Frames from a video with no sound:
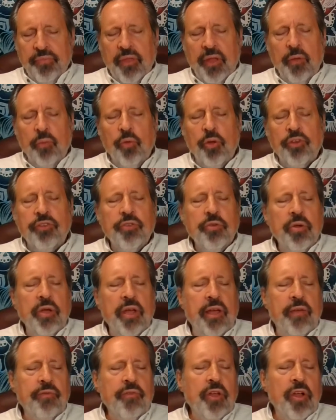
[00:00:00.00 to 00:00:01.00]
and what you
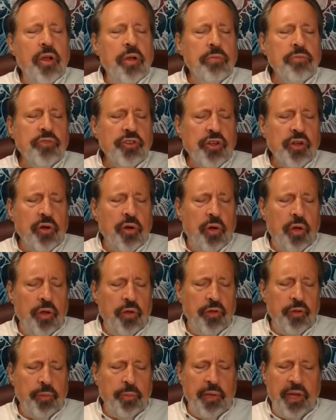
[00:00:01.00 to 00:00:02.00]
have come to
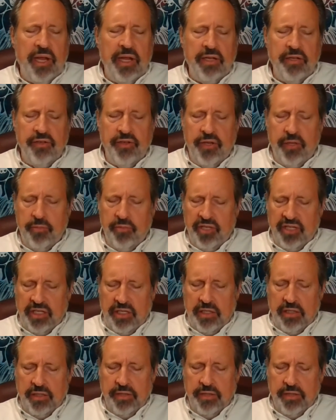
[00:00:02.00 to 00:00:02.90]
call the pandemic.